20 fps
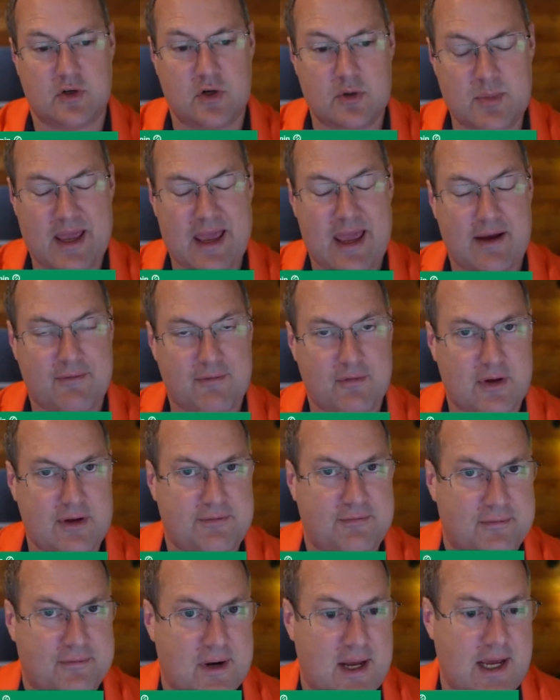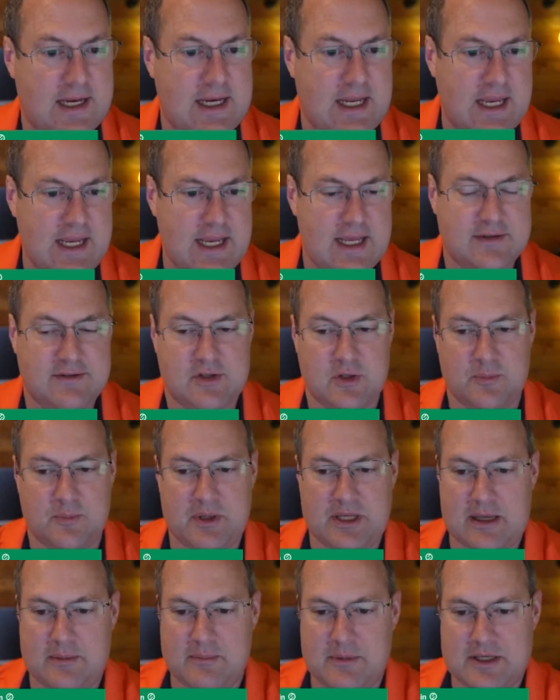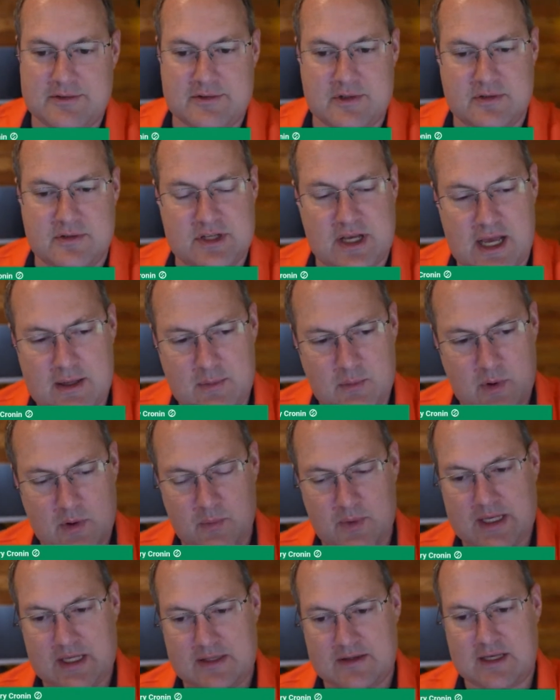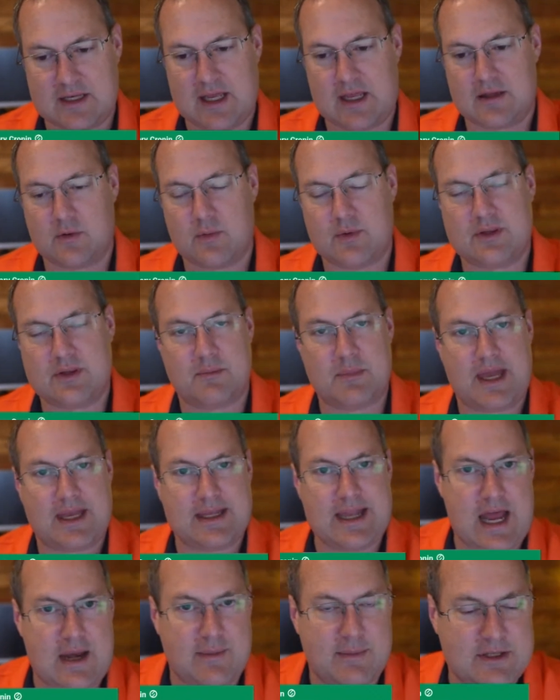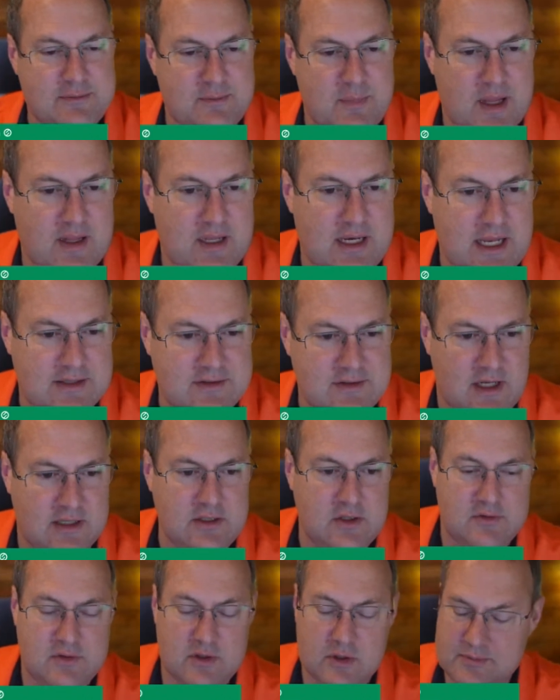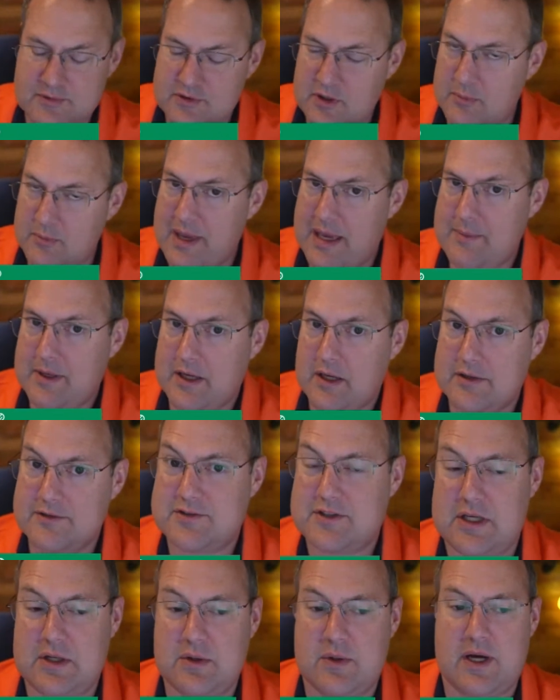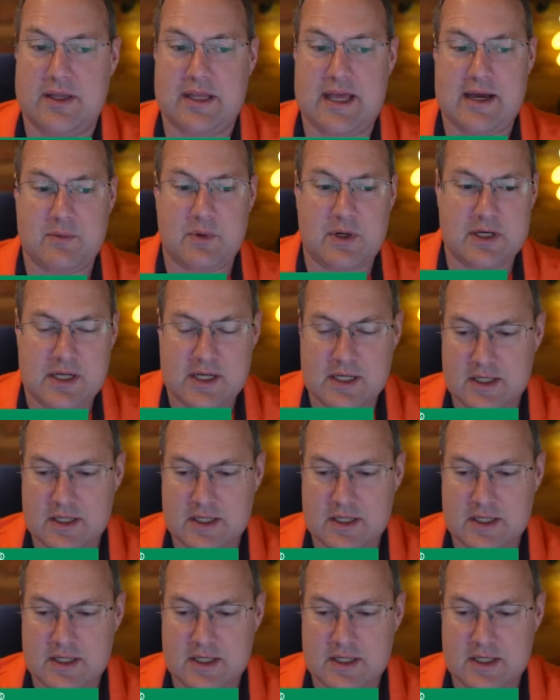every Friday at 2 p.m. Eastern time, where we get together with the magnanimous Melonheads on YouTube. So maybe I'll see you on that one.